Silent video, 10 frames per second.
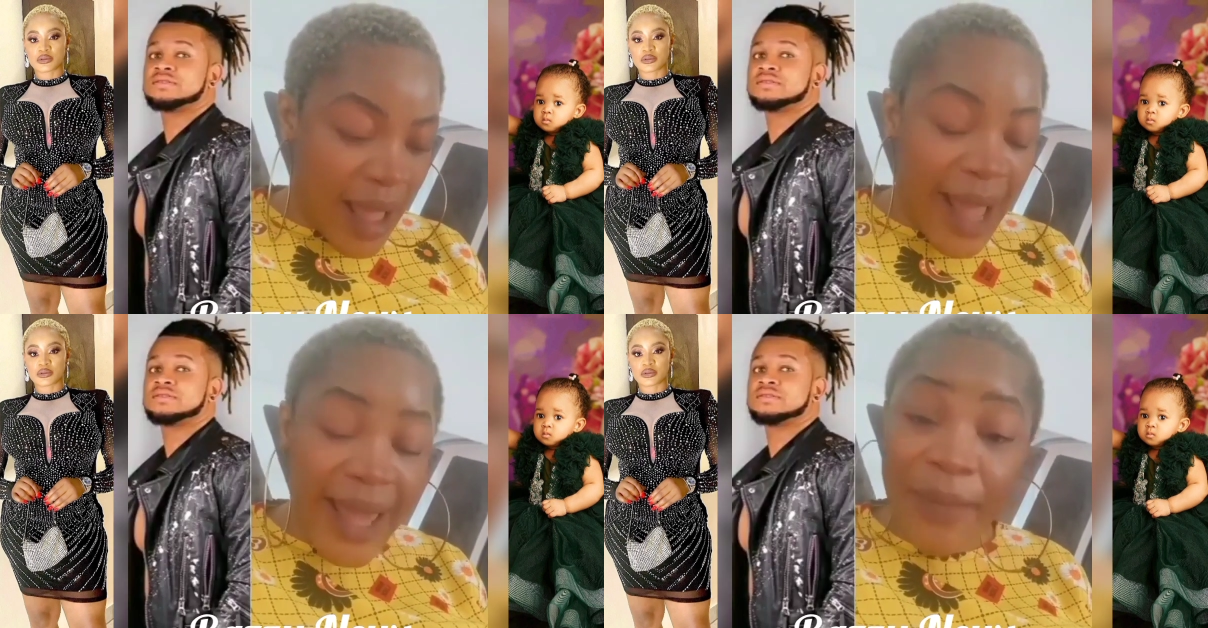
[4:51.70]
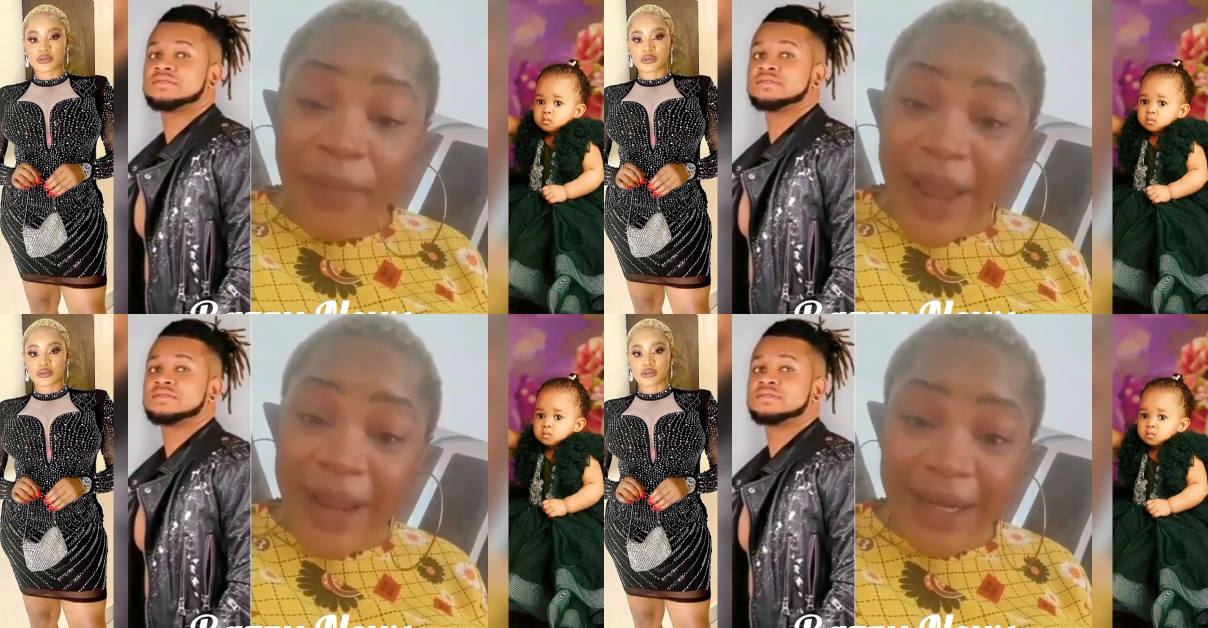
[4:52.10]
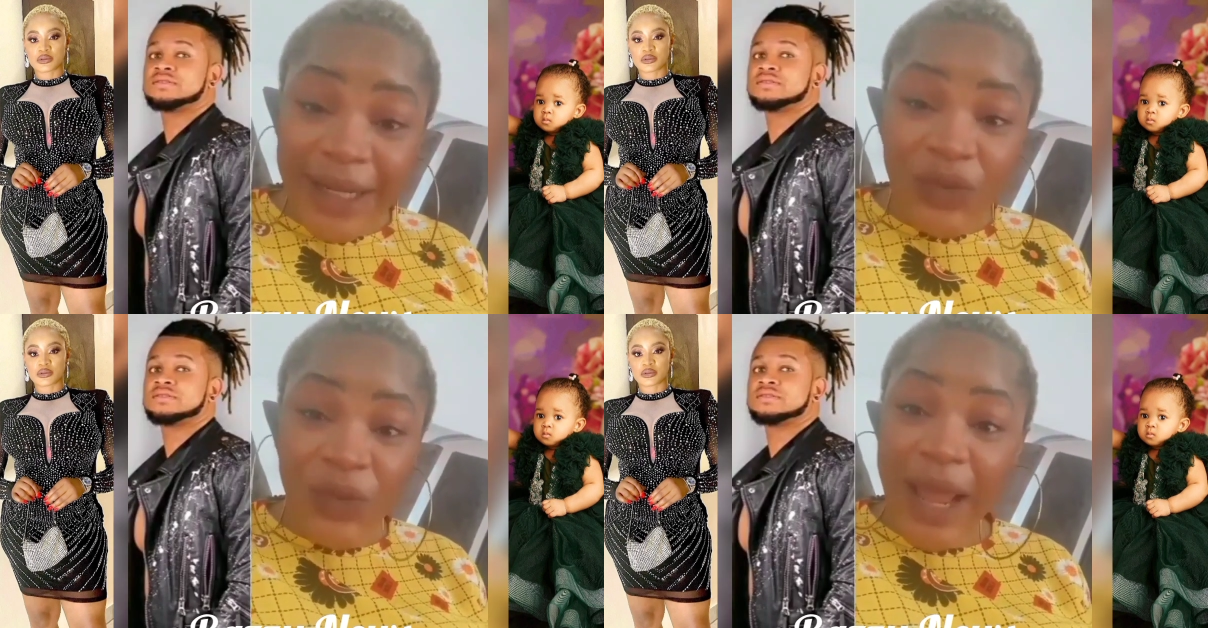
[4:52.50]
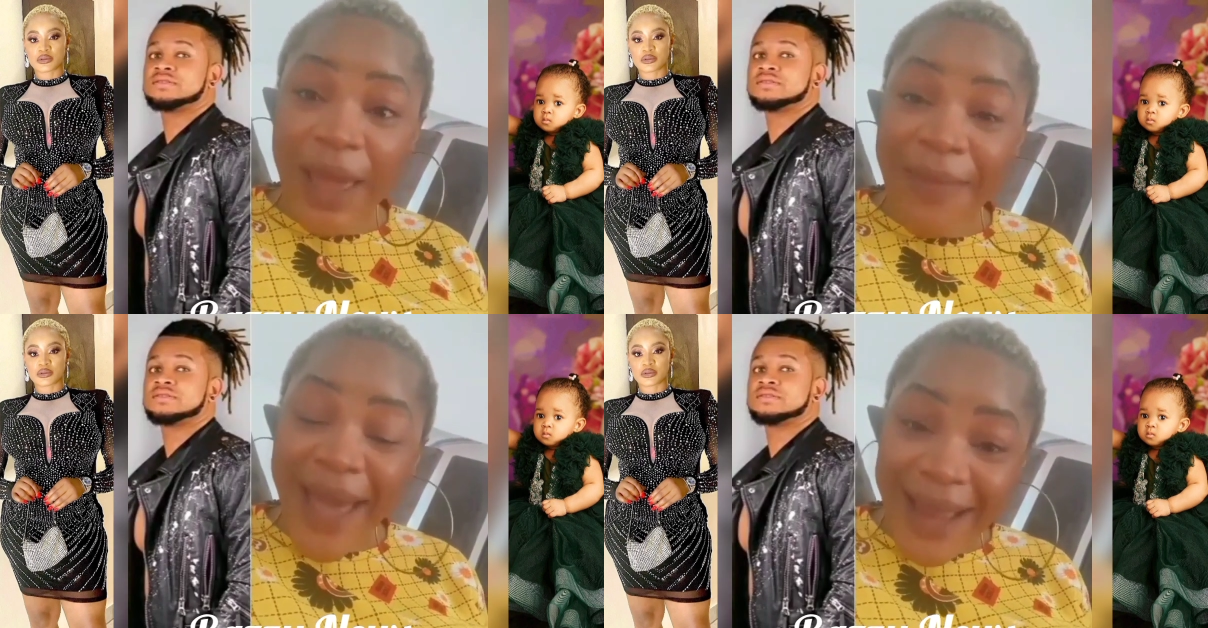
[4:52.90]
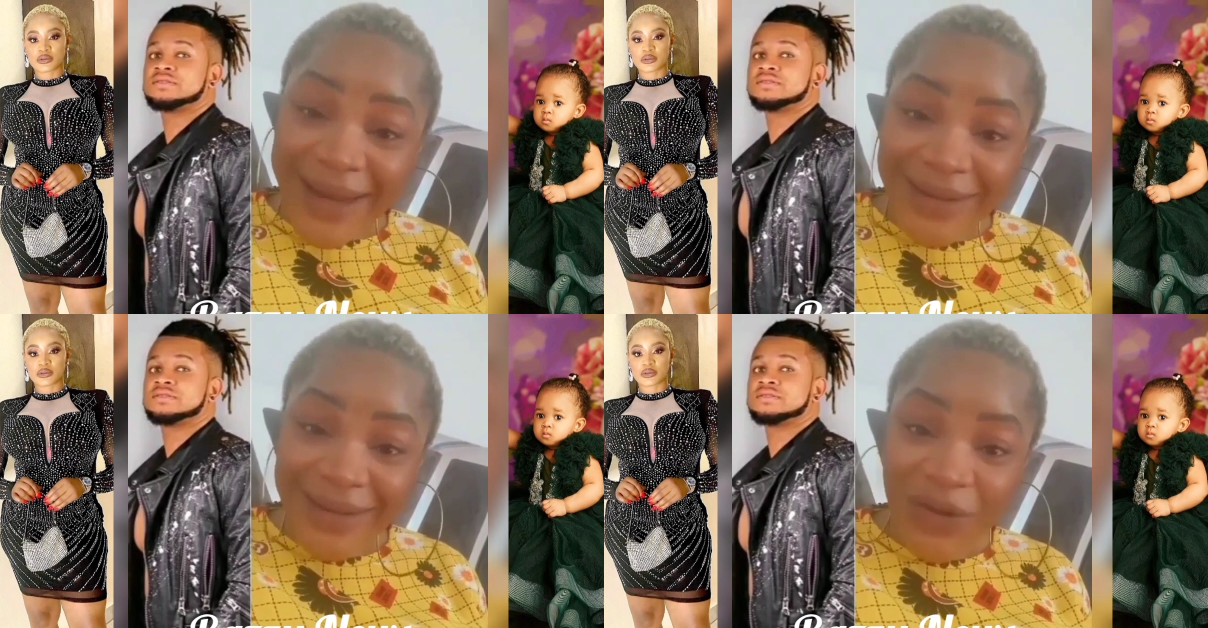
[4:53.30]
Speaker 1: I am pregnant with a
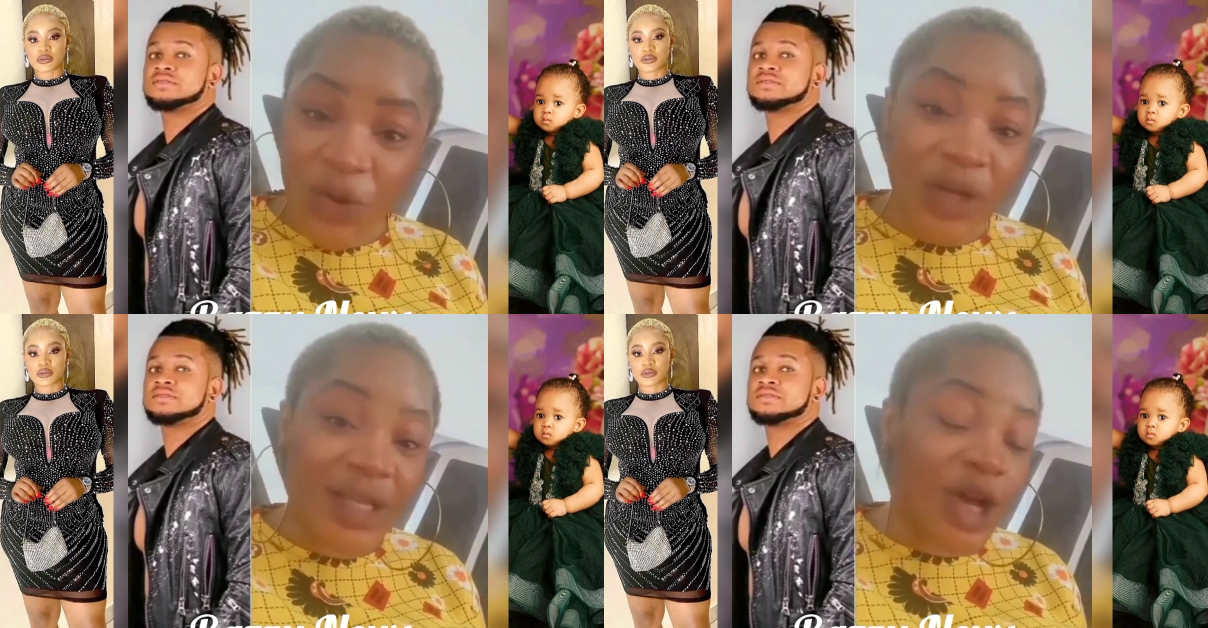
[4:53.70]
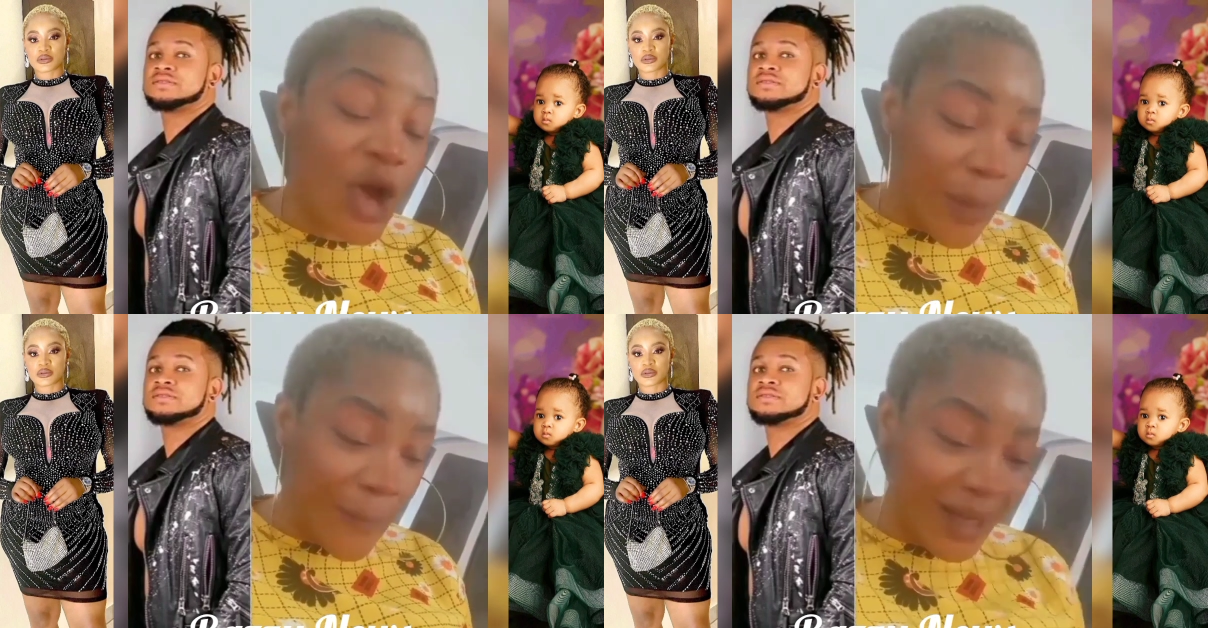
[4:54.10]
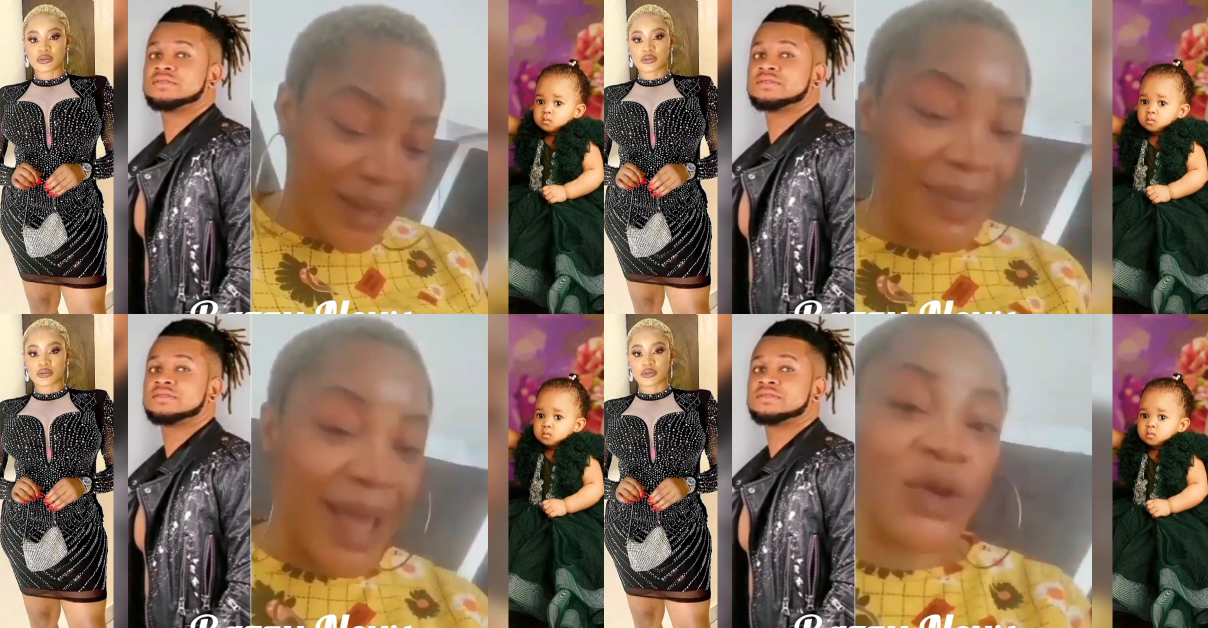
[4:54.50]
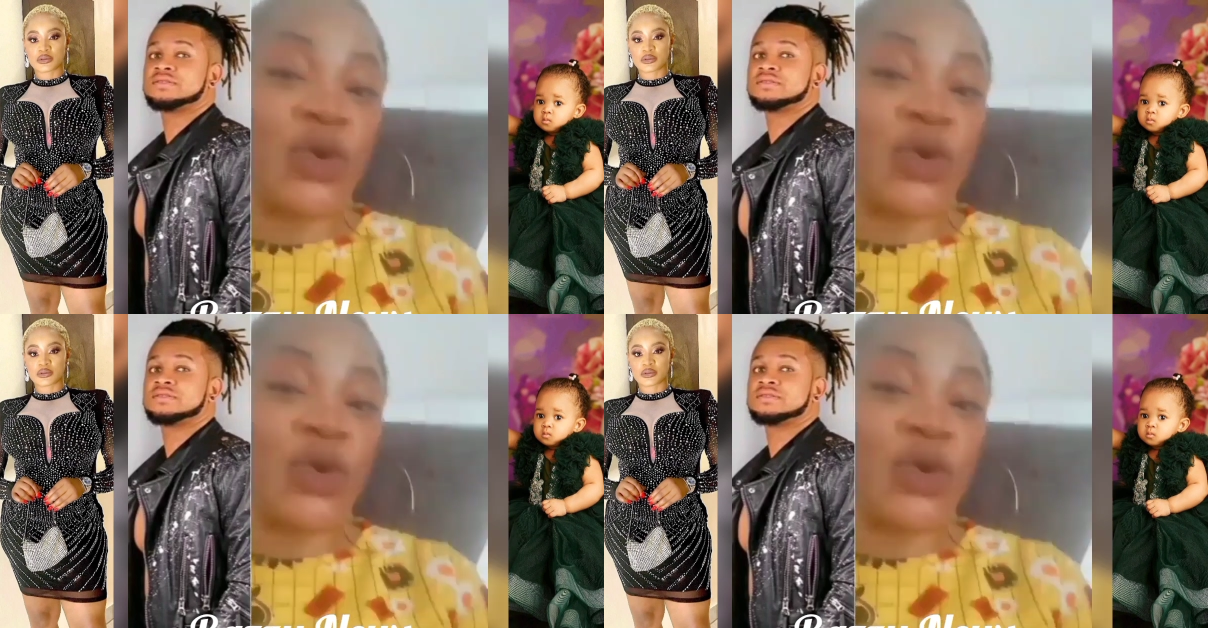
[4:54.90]
man who is a complete man,